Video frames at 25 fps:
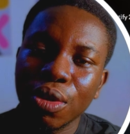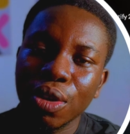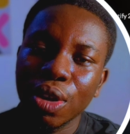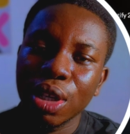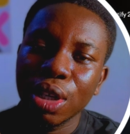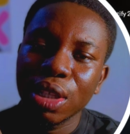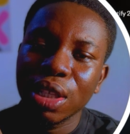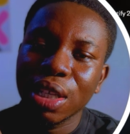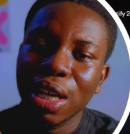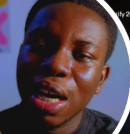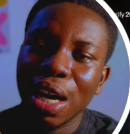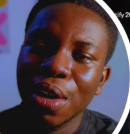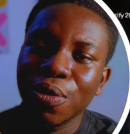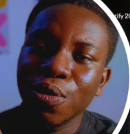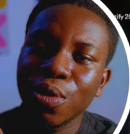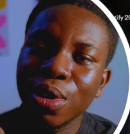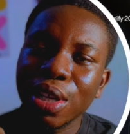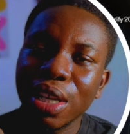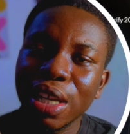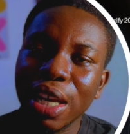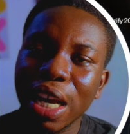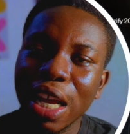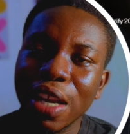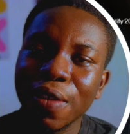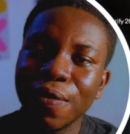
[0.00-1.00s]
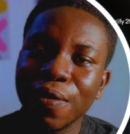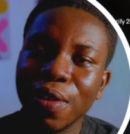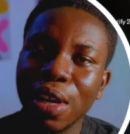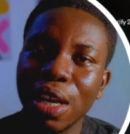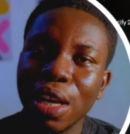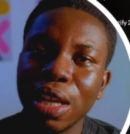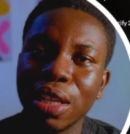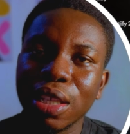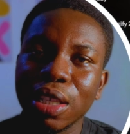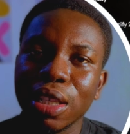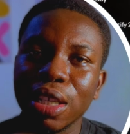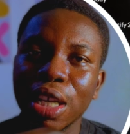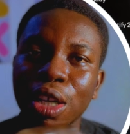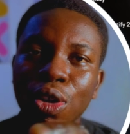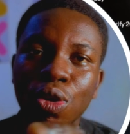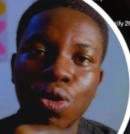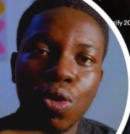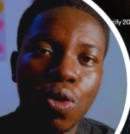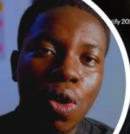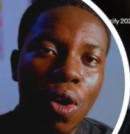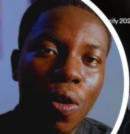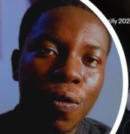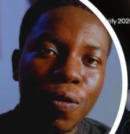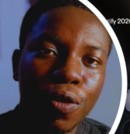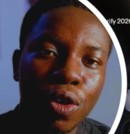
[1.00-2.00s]
it can really elevate the
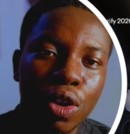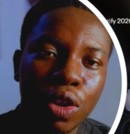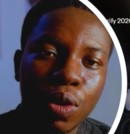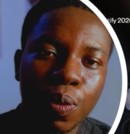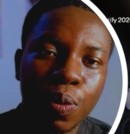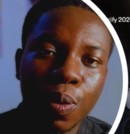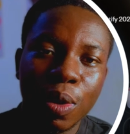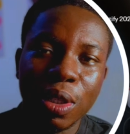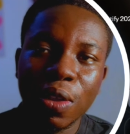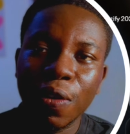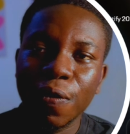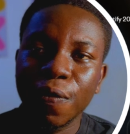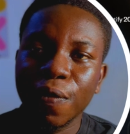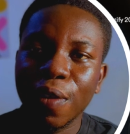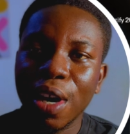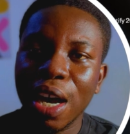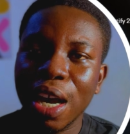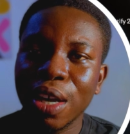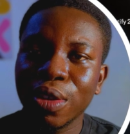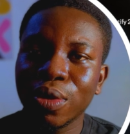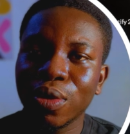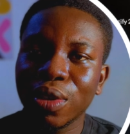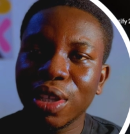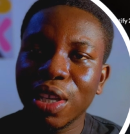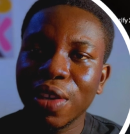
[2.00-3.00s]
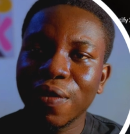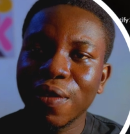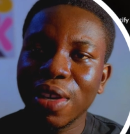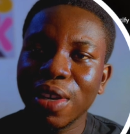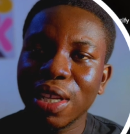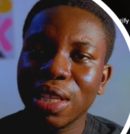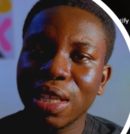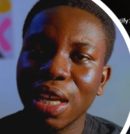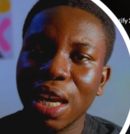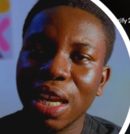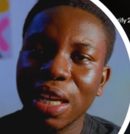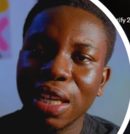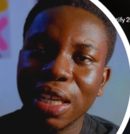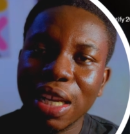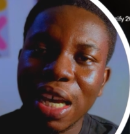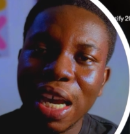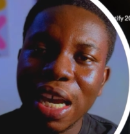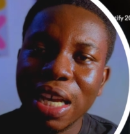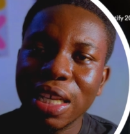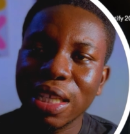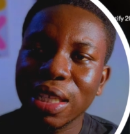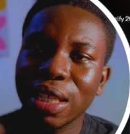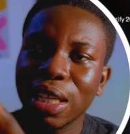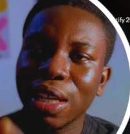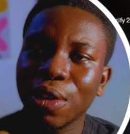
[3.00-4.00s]
look of your Spotify to give it a
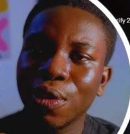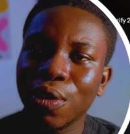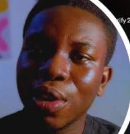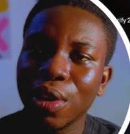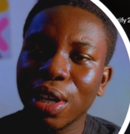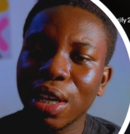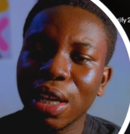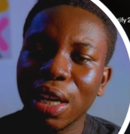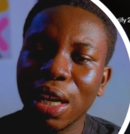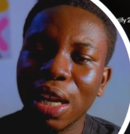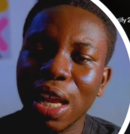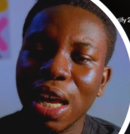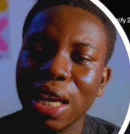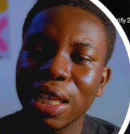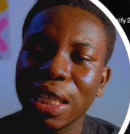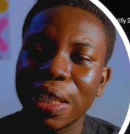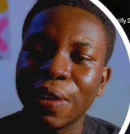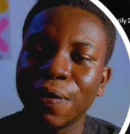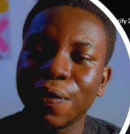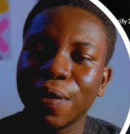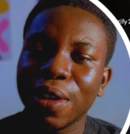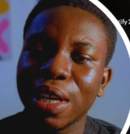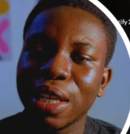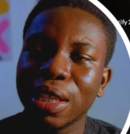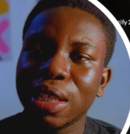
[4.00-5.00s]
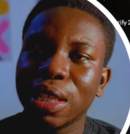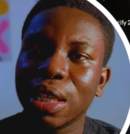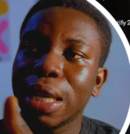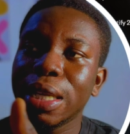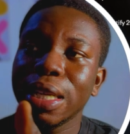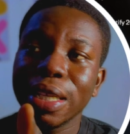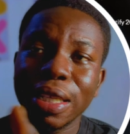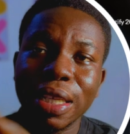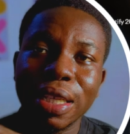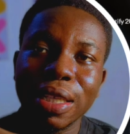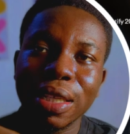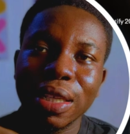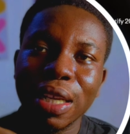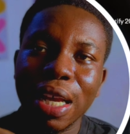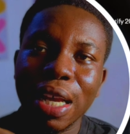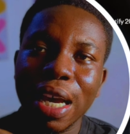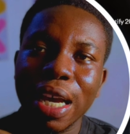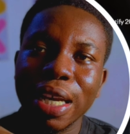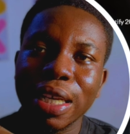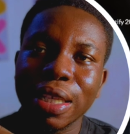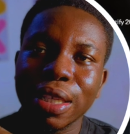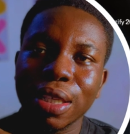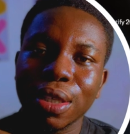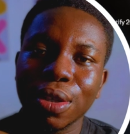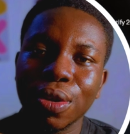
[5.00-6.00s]
nice liquid glass effect, and this is nice.